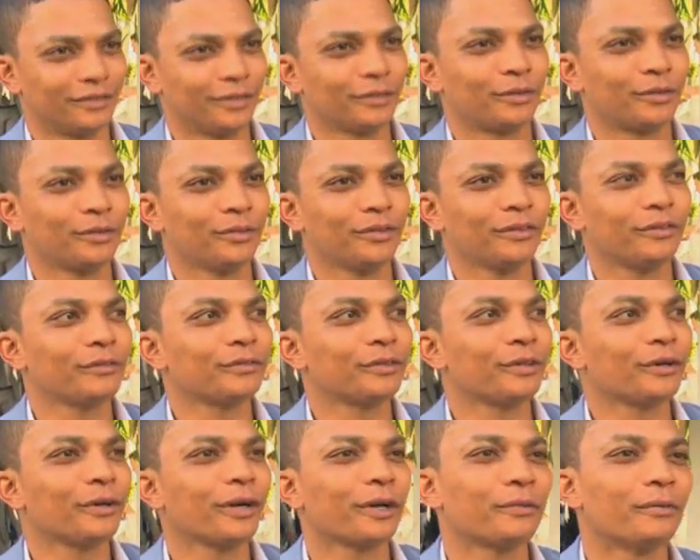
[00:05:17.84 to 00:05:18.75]
the two of them
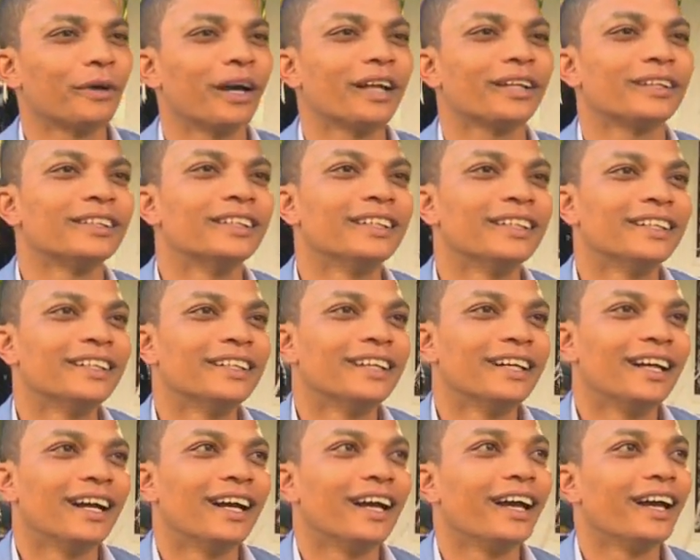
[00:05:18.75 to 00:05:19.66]
for quite a while.
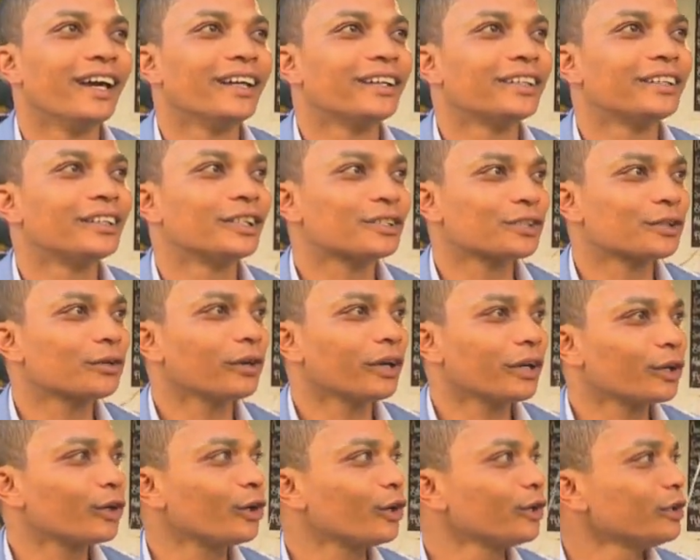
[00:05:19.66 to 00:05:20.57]
And it's
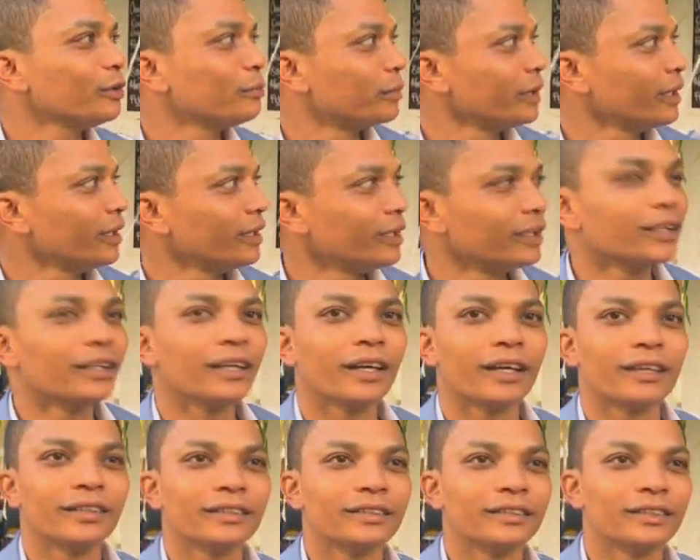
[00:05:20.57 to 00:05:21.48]
quite an honor being here,
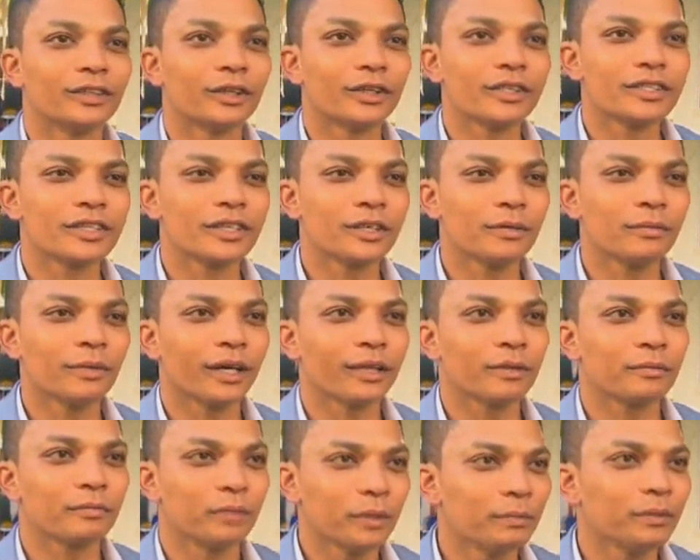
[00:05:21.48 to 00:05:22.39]
and you can see
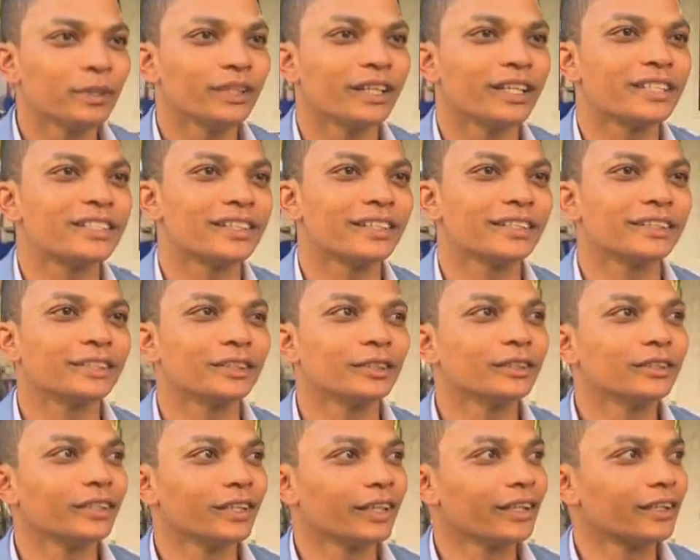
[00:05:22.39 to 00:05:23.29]
by the people that's here, you
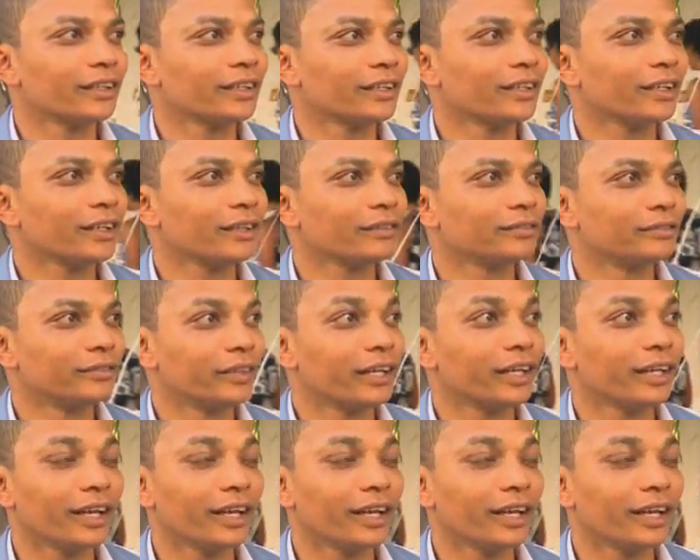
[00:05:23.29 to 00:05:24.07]
know, that they are very